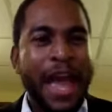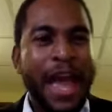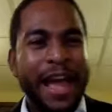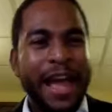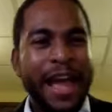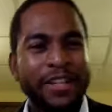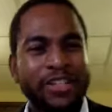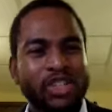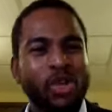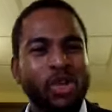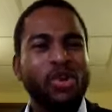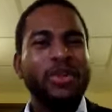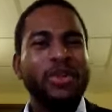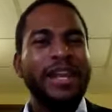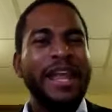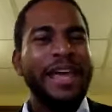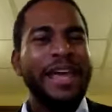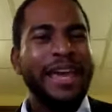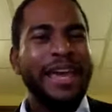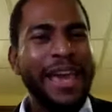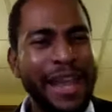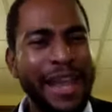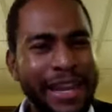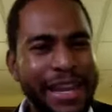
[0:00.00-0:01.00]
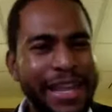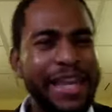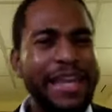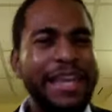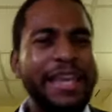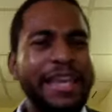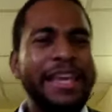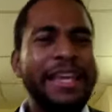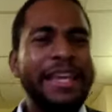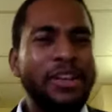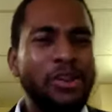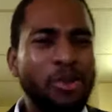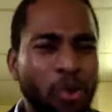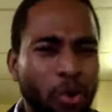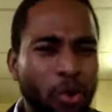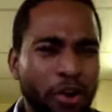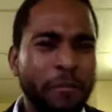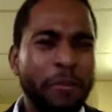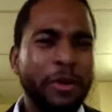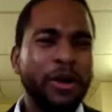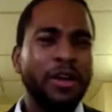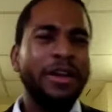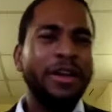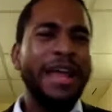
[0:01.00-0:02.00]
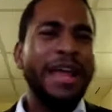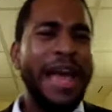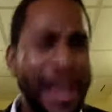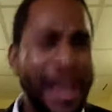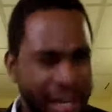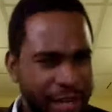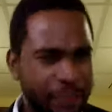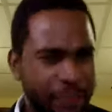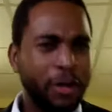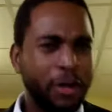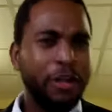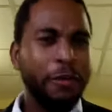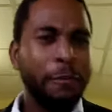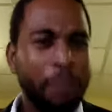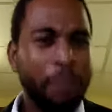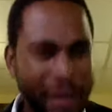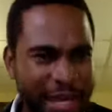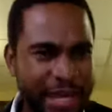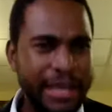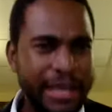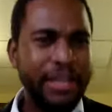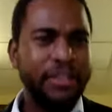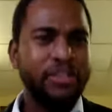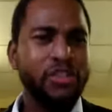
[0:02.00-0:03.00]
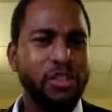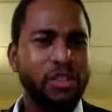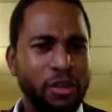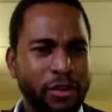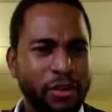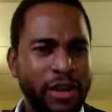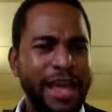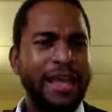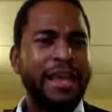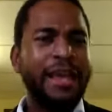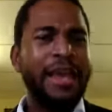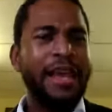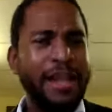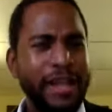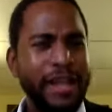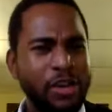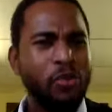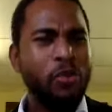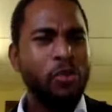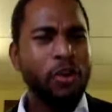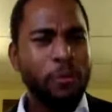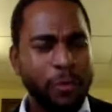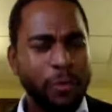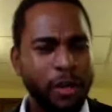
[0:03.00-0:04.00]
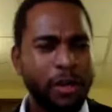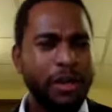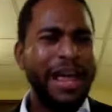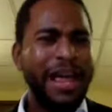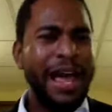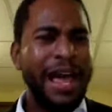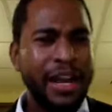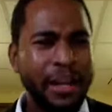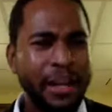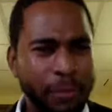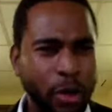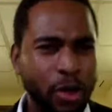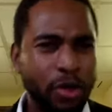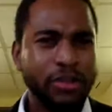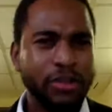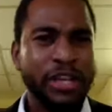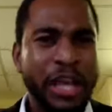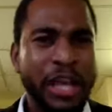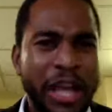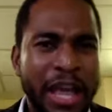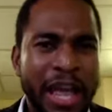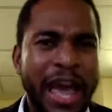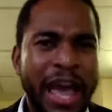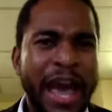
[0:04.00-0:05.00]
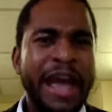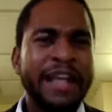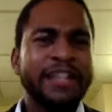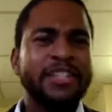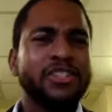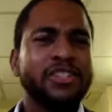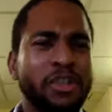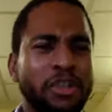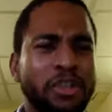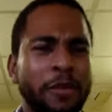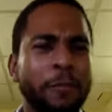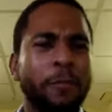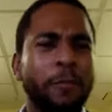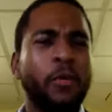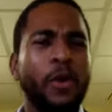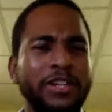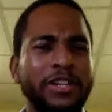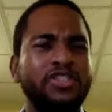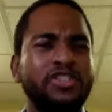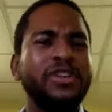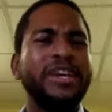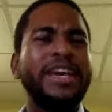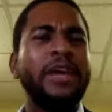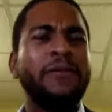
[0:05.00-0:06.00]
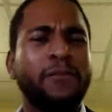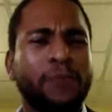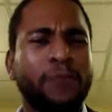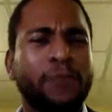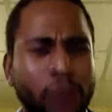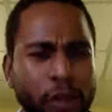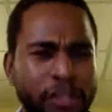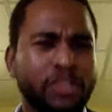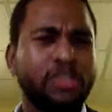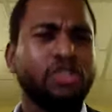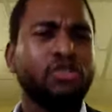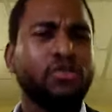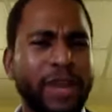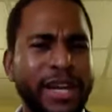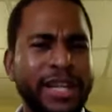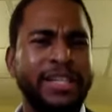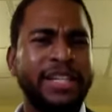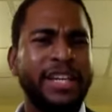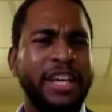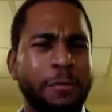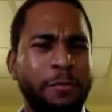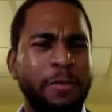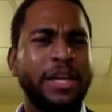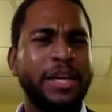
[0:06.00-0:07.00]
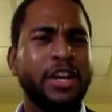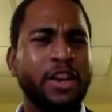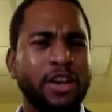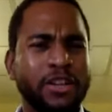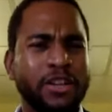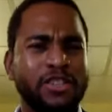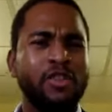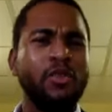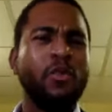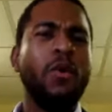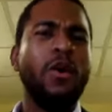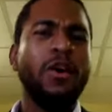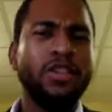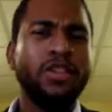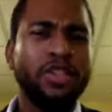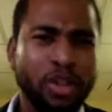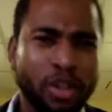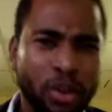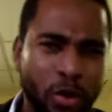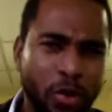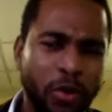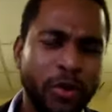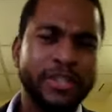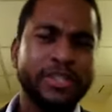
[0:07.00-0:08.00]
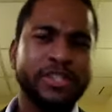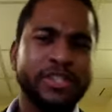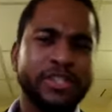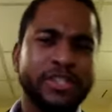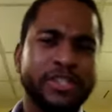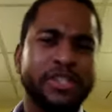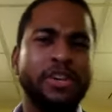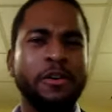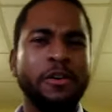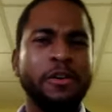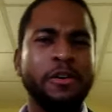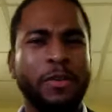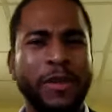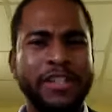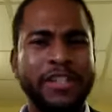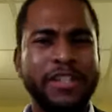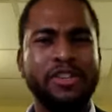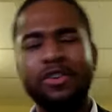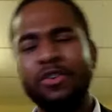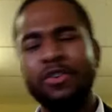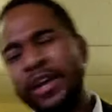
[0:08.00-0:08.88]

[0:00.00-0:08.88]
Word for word: And so, like any normal animal beings, you know, like any normal animals, at certain point you get frustrated because you want to go a certain place.